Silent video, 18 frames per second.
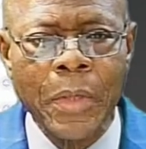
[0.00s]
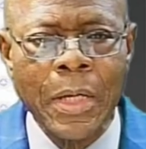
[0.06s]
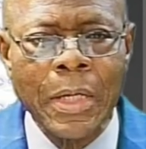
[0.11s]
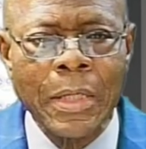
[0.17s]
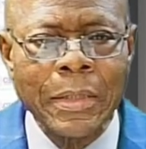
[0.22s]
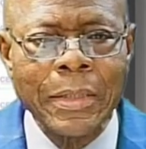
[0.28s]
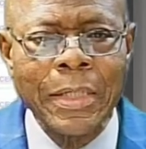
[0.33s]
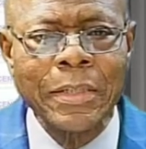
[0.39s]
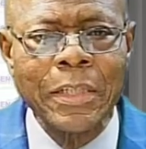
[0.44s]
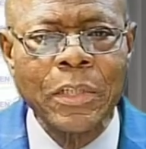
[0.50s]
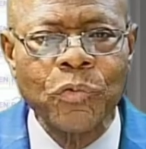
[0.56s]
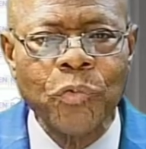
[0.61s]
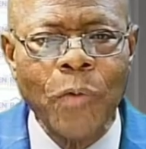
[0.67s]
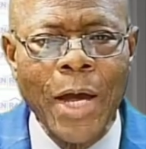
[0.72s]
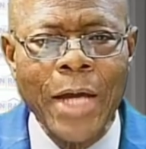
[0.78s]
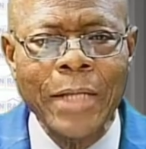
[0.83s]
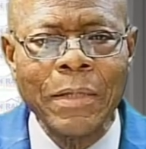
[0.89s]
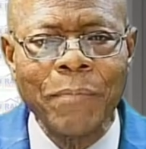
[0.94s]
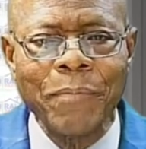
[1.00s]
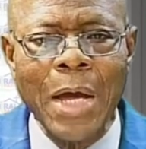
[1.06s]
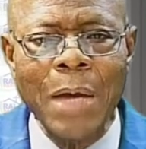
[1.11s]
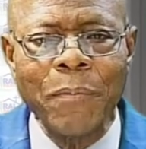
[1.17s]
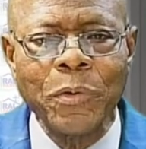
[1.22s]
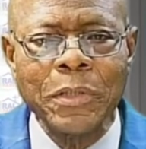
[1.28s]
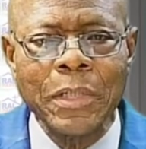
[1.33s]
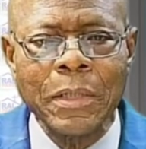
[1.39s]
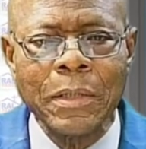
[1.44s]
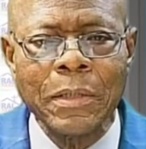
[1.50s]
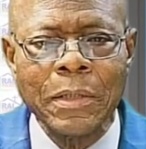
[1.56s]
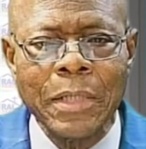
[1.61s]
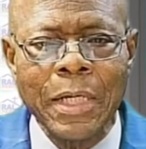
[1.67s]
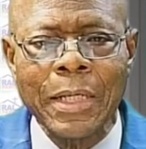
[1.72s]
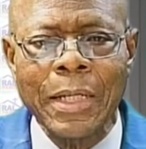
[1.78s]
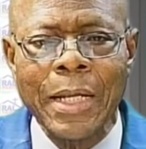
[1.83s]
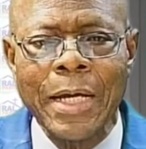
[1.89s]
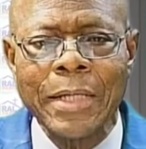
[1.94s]
This is why the Bible
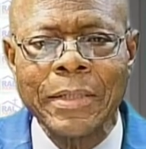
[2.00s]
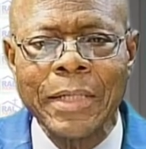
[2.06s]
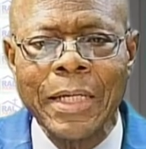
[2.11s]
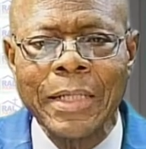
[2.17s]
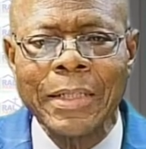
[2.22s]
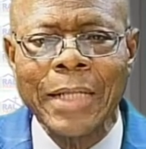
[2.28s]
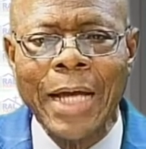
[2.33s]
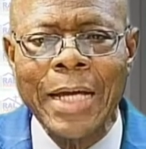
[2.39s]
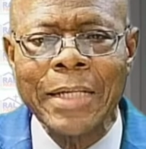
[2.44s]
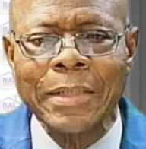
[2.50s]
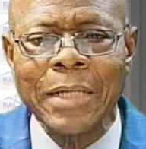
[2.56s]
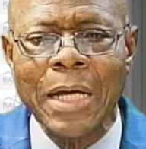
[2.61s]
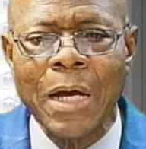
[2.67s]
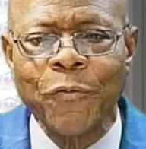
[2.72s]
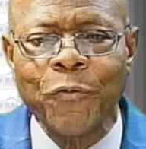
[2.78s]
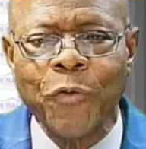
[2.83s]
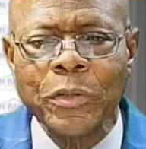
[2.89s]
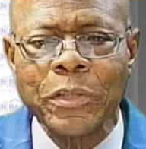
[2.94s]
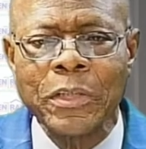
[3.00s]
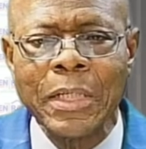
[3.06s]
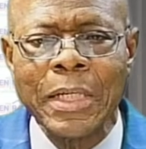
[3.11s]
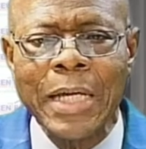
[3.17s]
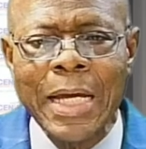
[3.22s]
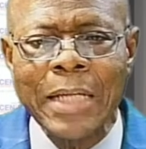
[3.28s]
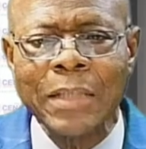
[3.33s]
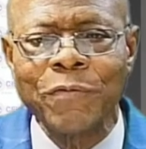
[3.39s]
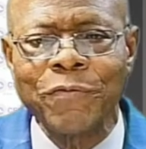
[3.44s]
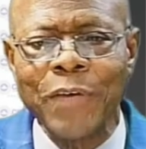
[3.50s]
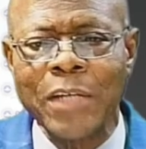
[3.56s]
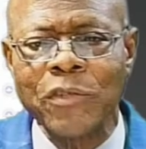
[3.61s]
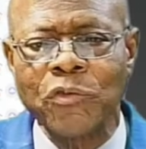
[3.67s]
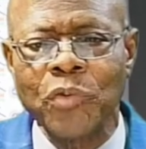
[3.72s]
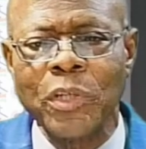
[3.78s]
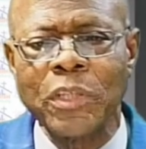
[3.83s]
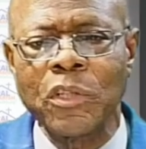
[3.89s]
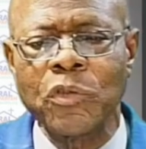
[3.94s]
declares in Isaiah 48 verse
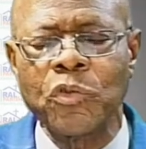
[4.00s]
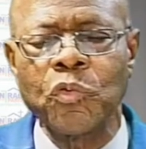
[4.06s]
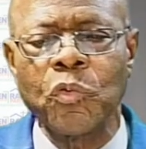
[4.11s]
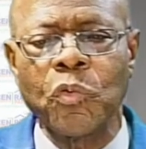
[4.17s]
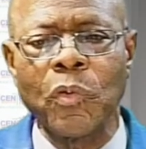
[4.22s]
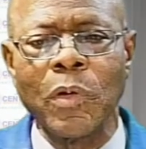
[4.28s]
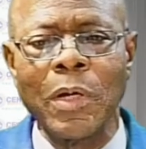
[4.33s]
22